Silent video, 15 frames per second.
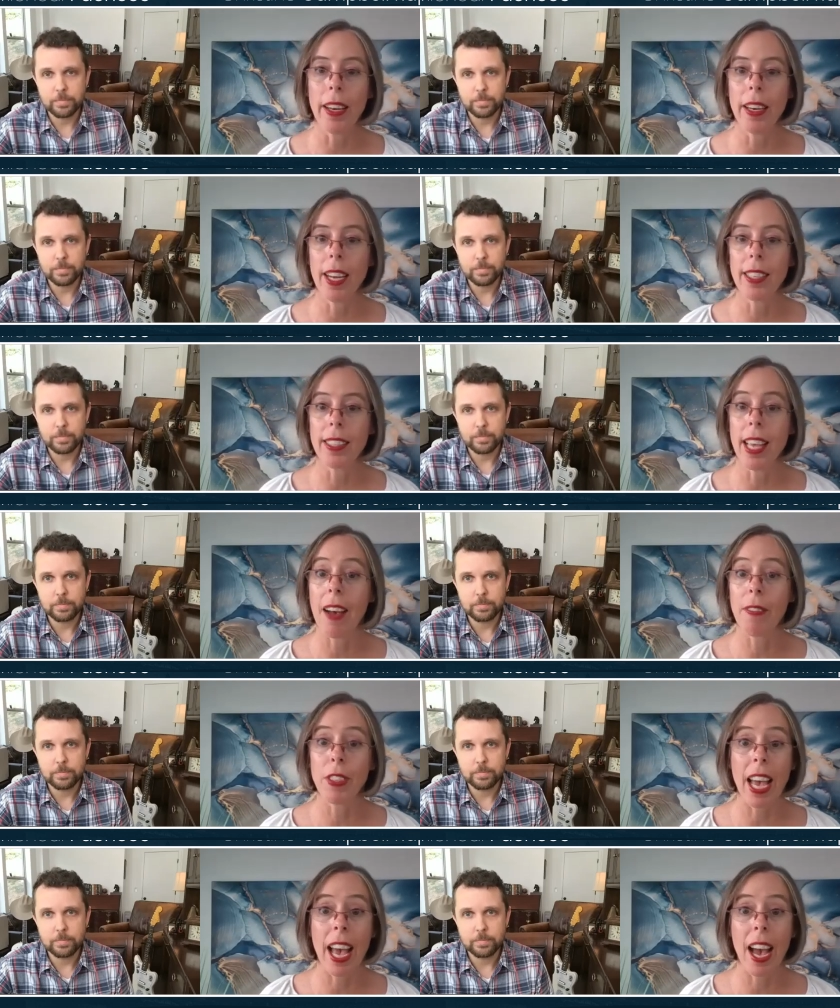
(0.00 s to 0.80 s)
Speaker 1: And I
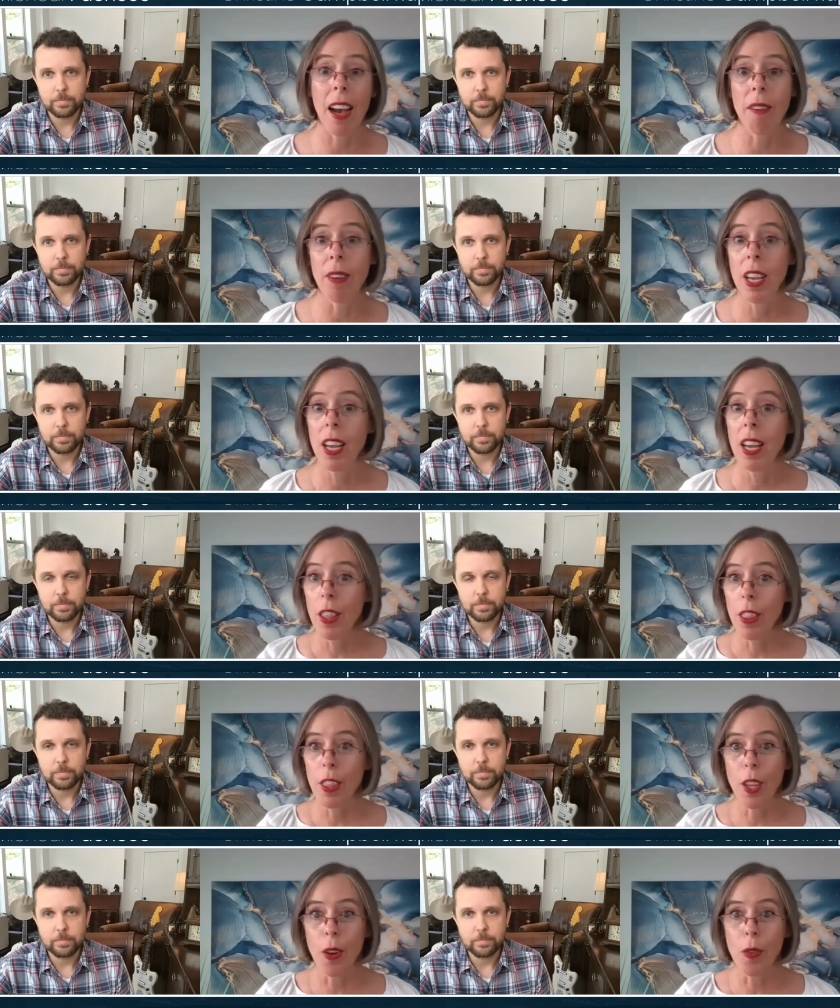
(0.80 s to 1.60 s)
have to have,
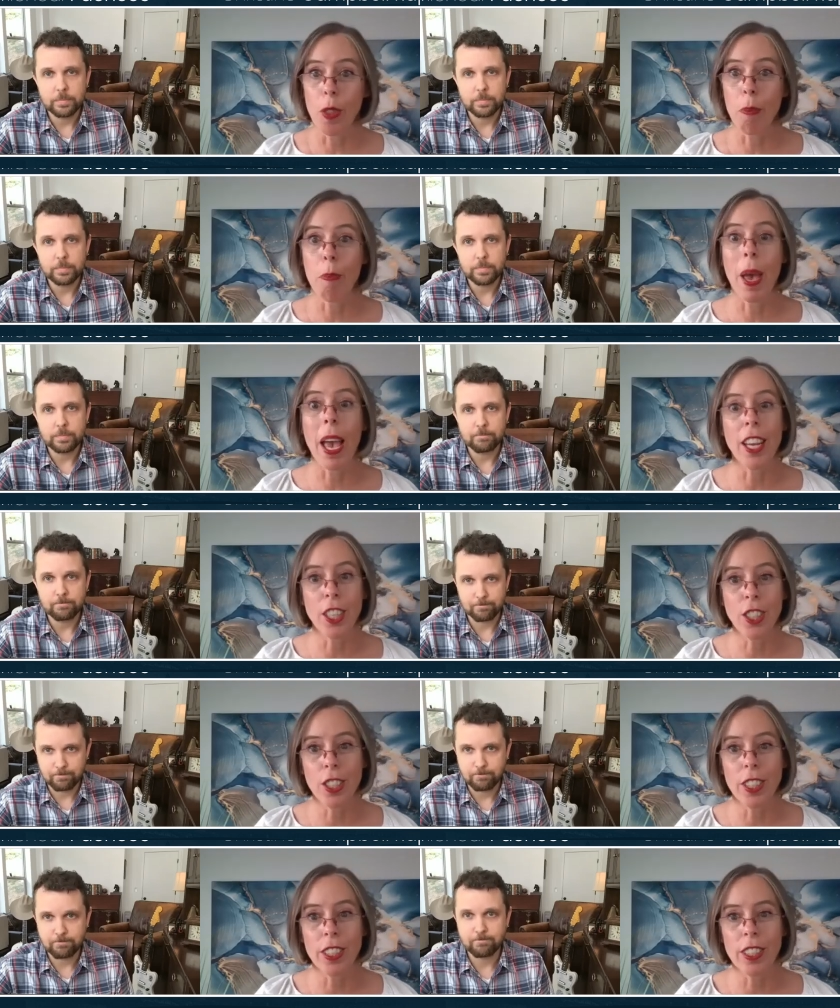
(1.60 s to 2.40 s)
the
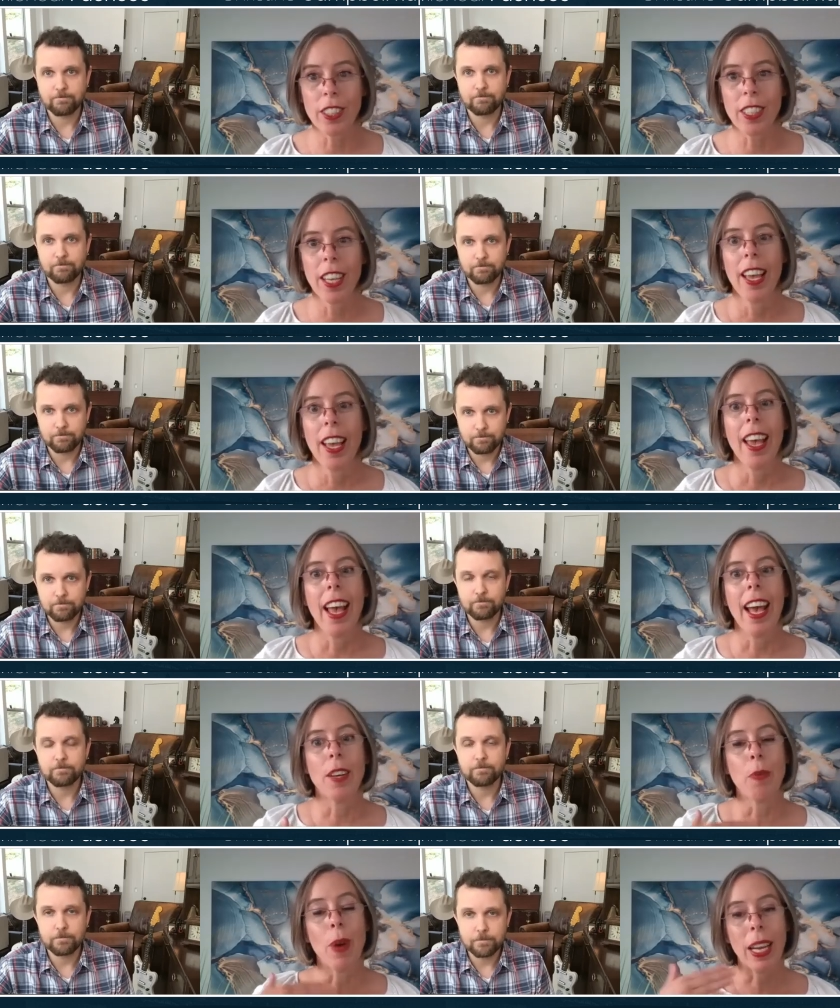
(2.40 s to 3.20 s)
patience
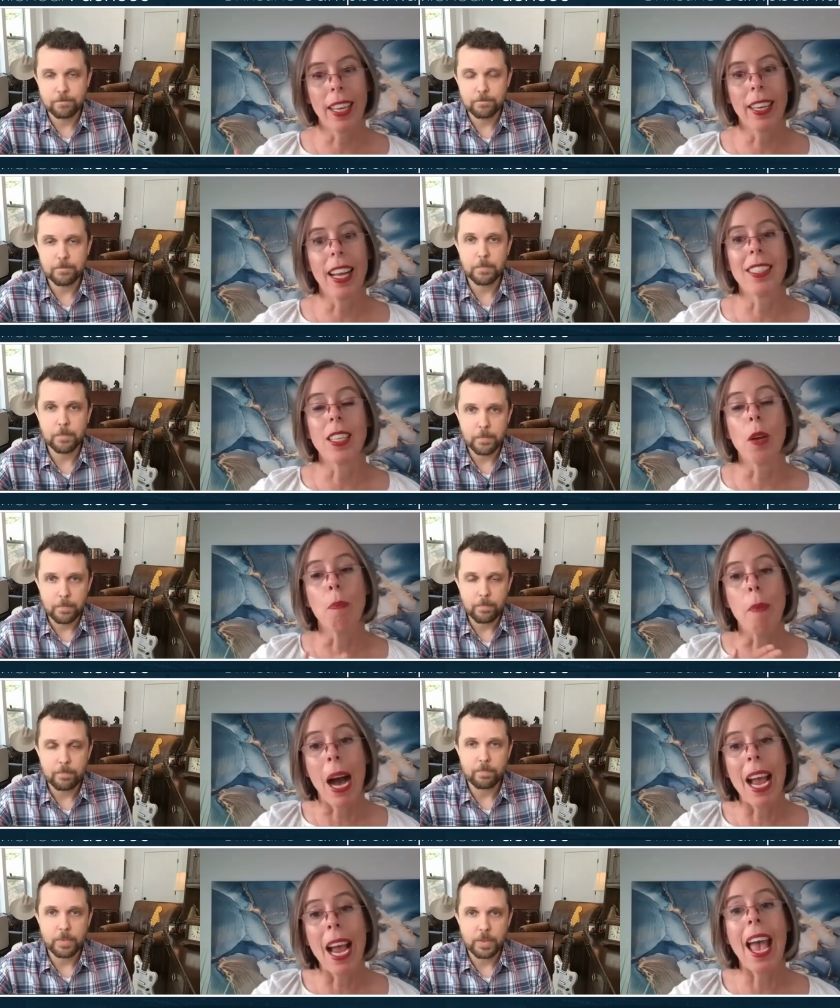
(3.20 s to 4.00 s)
and recognizing
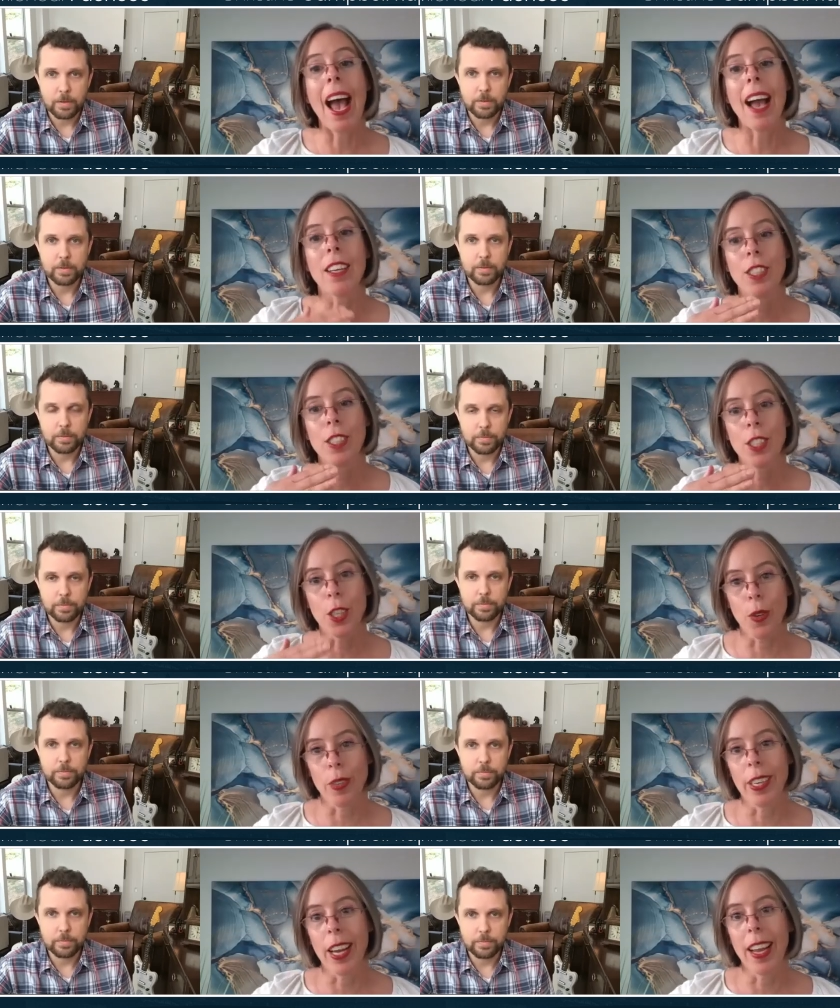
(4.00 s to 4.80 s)
my actions
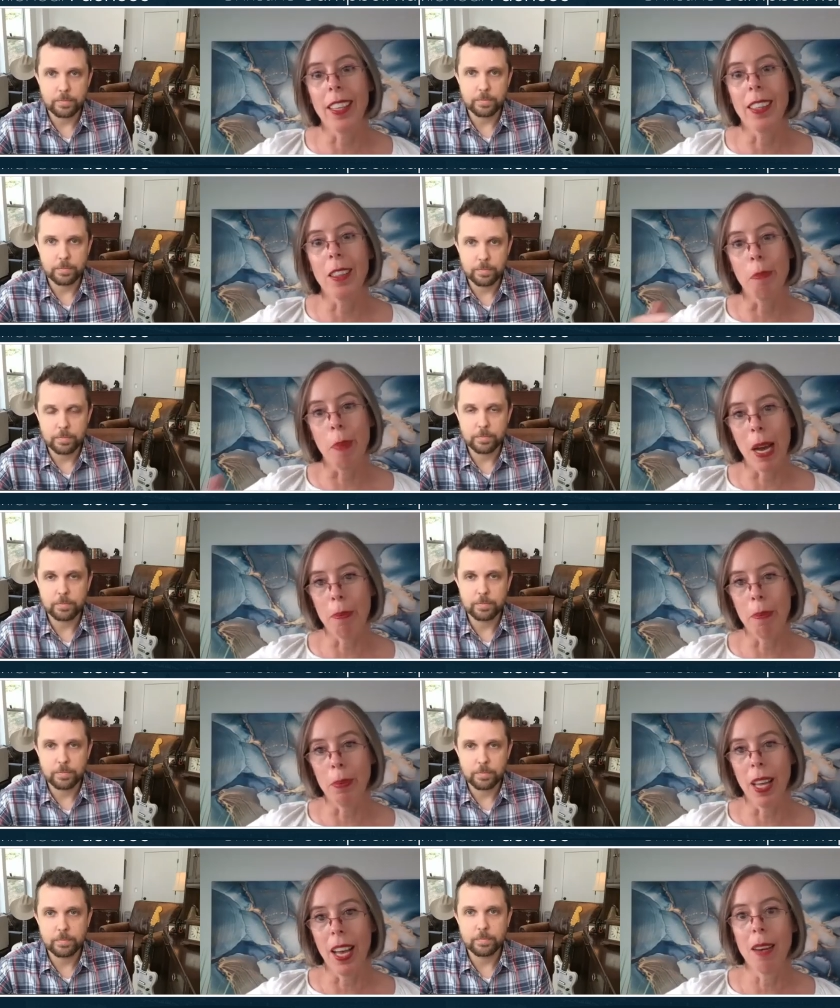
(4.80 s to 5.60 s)
create the
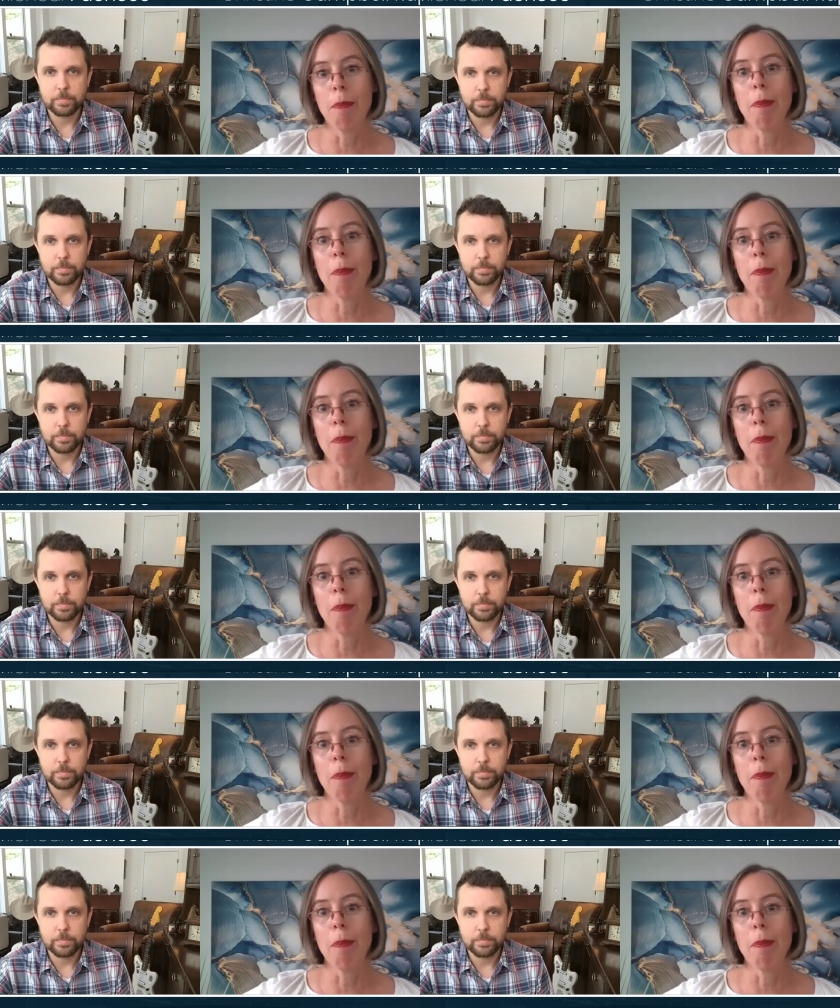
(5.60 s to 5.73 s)
pipeline.